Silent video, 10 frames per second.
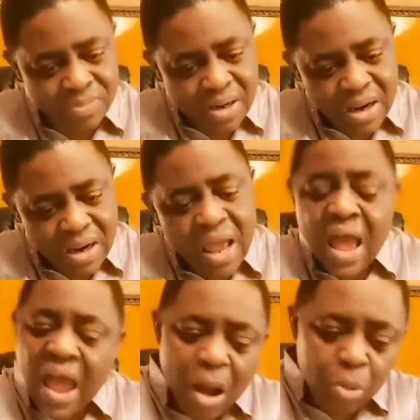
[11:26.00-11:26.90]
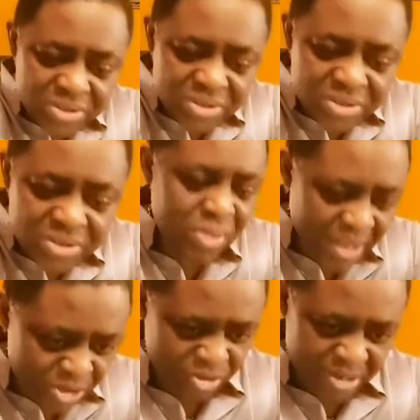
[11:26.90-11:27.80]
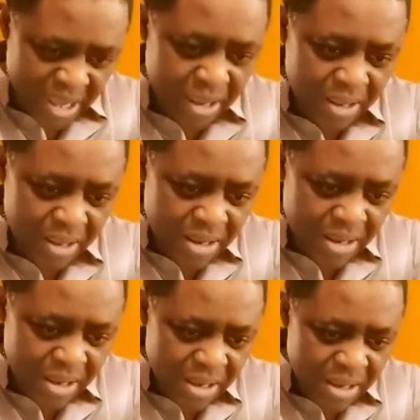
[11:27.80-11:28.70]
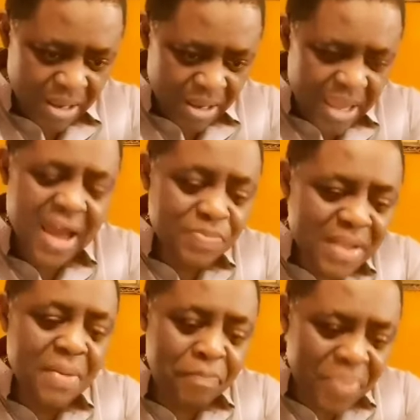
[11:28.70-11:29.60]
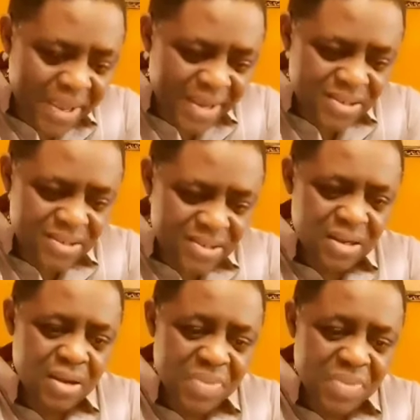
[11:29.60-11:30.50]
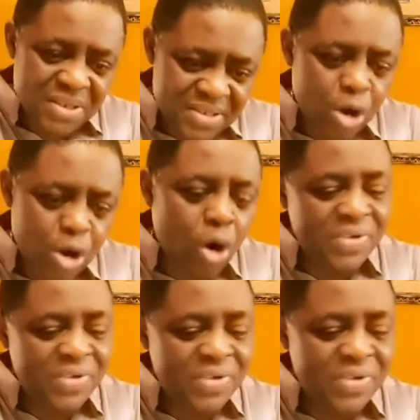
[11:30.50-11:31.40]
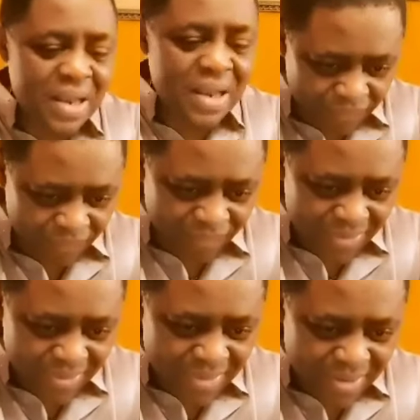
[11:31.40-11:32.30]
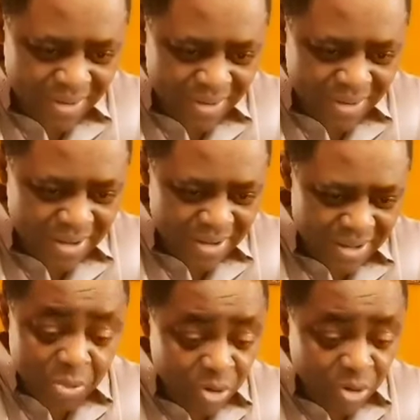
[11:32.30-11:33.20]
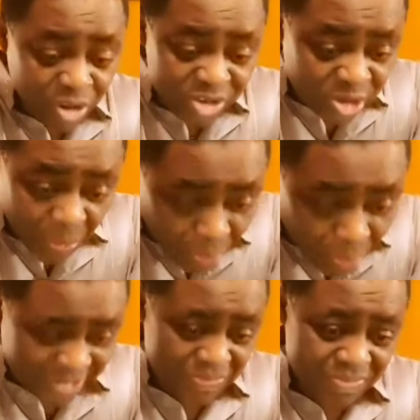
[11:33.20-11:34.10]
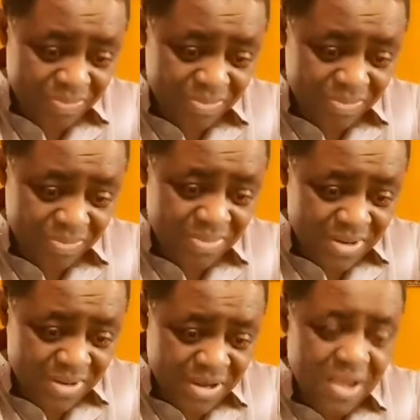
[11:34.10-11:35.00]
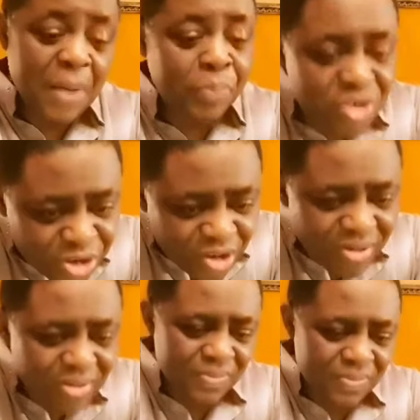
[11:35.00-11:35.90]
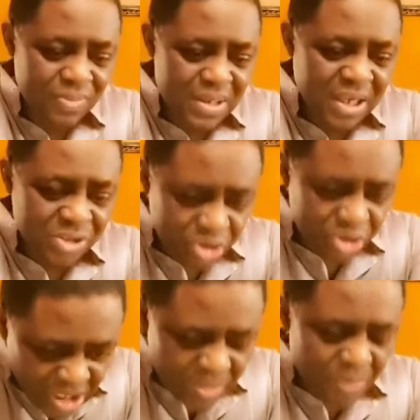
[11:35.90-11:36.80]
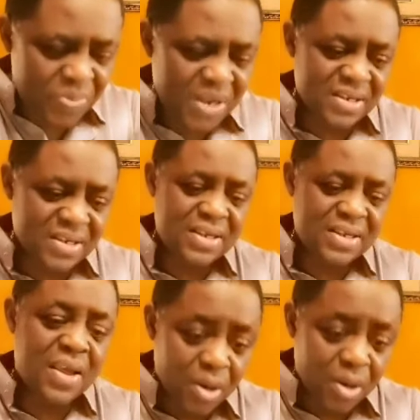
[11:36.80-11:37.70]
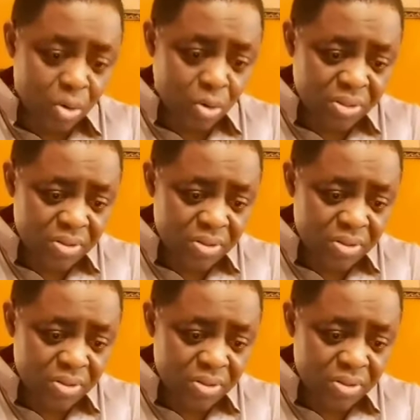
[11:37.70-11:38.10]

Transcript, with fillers: I will tell you this today. He has made the biggest mistake of his life they will not support him. Their position is to keep the presidency in the North.